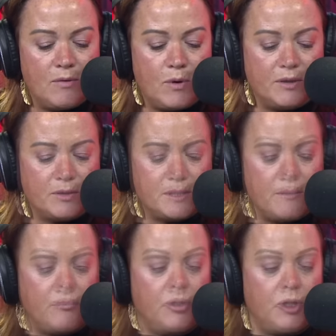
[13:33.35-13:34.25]
where there's
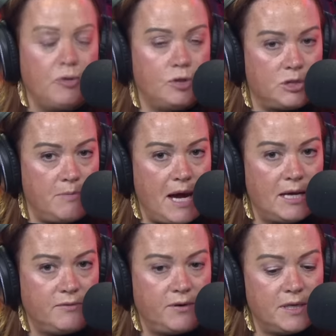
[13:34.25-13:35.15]
a huge
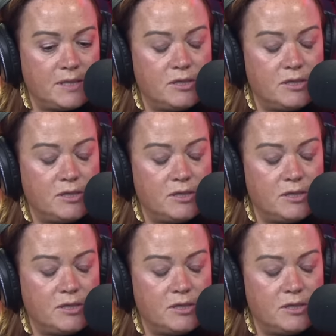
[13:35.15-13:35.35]
demand for this